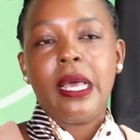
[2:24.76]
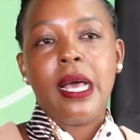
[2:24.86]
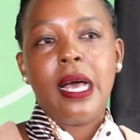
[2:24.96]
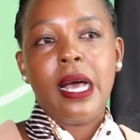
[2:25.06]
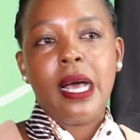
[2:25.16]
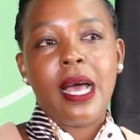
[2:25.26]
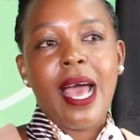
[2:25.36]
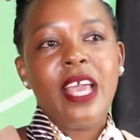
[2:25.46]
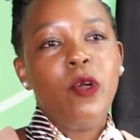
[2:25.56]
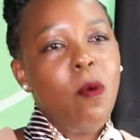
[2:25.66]

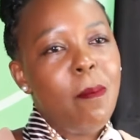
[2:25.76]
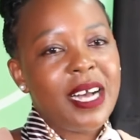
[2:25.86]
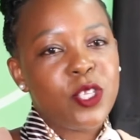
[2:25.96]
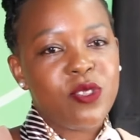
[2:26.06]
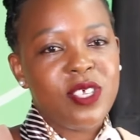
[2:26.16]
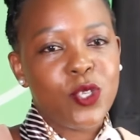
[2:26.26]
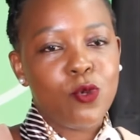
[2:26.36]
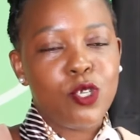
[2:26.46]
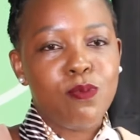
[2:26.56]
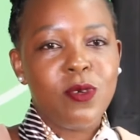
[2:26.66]
I go back to these
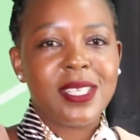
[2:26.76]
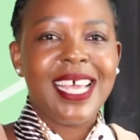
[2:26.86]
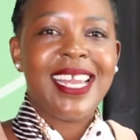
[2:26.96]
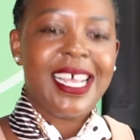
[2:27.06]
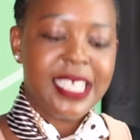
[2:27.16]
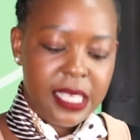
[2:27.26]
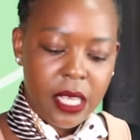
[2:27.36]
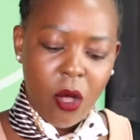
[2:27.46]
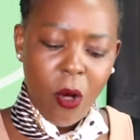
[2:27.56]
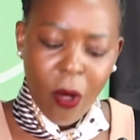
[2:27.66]
notebooks and I
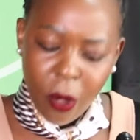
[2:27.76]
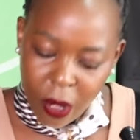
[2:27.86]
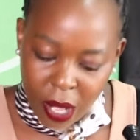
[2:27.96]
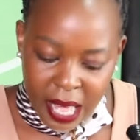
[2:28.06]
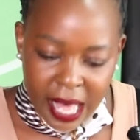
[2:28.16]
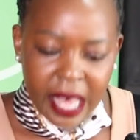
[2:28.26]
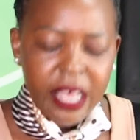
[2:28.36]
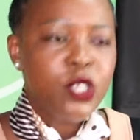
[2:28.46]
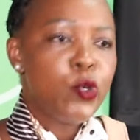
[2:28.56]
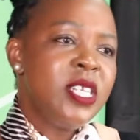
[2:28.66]
see, oh,
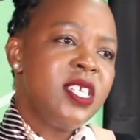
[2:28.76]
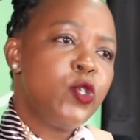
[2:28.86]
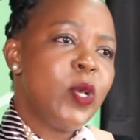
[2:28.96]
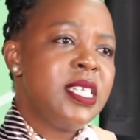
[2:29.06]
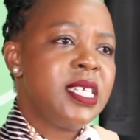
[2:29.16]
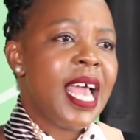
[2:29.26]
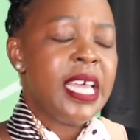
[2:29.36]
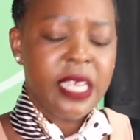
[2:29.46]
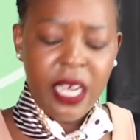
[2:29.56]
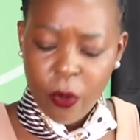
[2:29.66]
in 2020, I
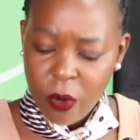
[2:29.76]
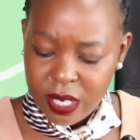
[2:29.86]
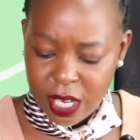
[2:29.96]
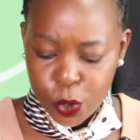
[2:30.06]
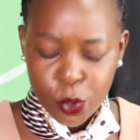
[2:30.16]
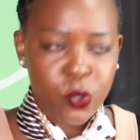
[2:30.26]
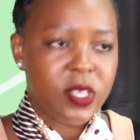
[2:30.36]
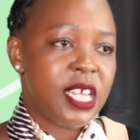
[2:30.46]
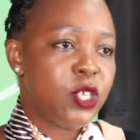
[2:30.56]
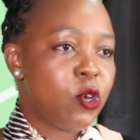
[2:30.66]
really wanted to do
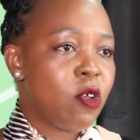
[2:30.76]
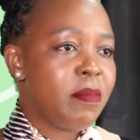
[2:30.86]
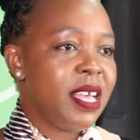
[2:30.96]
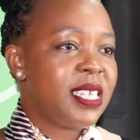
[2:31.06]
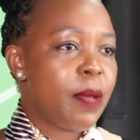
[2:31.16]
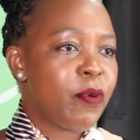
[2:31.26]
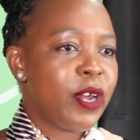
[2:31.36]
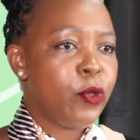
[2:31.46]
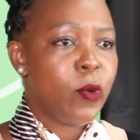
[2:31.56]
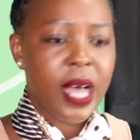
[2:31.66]
Centonomy
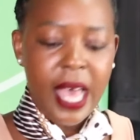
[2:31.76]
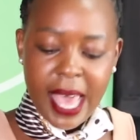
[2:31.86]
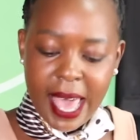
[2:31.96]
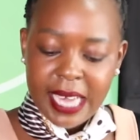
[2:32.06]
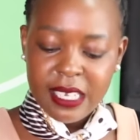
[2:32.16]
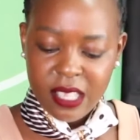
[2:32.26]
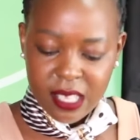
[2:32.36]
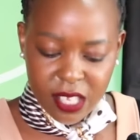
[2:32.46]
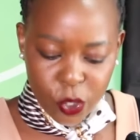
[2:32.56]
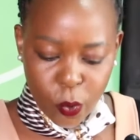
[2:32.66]
Entrepreneur, and
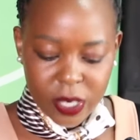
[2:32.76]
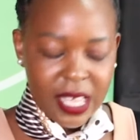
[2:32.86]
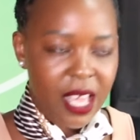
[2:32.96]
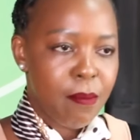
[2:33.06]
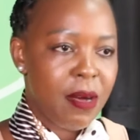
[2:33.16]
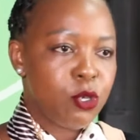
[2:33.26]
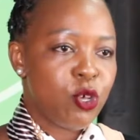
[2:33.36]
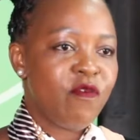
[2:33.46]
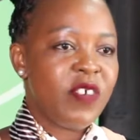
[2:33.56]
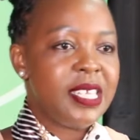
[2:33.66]
this is what came out
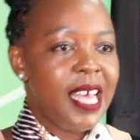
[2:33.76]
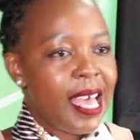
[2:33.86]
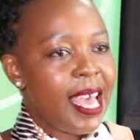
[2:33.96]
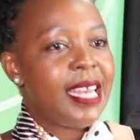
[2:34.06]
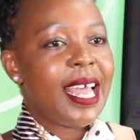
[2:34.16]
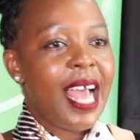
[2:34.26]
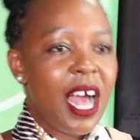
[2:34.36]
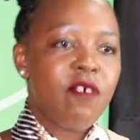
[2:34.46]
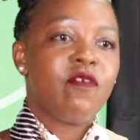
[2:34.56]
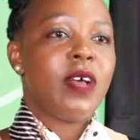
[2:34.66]
of it. And I
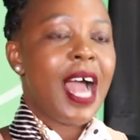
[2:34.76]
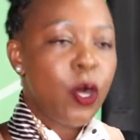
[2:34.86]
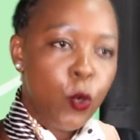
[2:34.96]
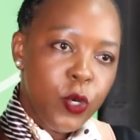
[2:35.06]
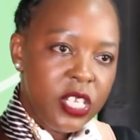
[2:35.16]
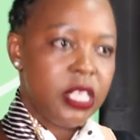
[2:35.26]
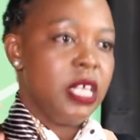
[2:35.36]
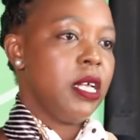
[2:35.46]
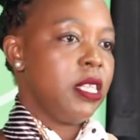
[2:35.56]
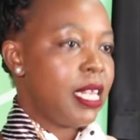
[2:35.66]
have a good
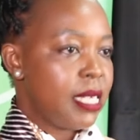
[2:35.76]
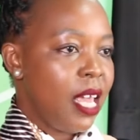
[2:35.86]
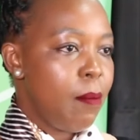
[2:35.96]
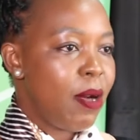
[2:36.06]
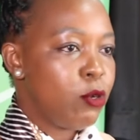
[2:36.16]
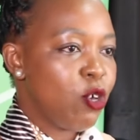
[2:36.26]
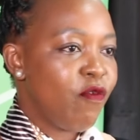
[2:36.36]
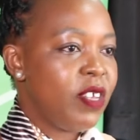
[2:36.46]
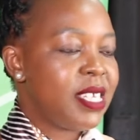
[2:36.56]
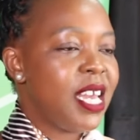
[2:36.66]
thing that came out
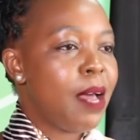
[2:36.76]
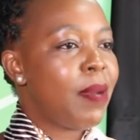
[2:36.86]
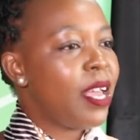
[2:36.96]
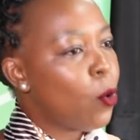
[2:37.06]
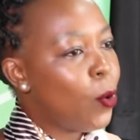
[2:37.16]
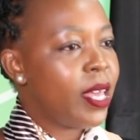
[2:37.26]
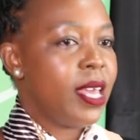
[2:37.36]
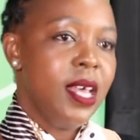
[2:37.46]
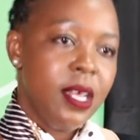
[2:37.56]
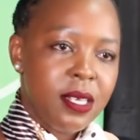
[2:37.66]
of it. And I'm like, okay,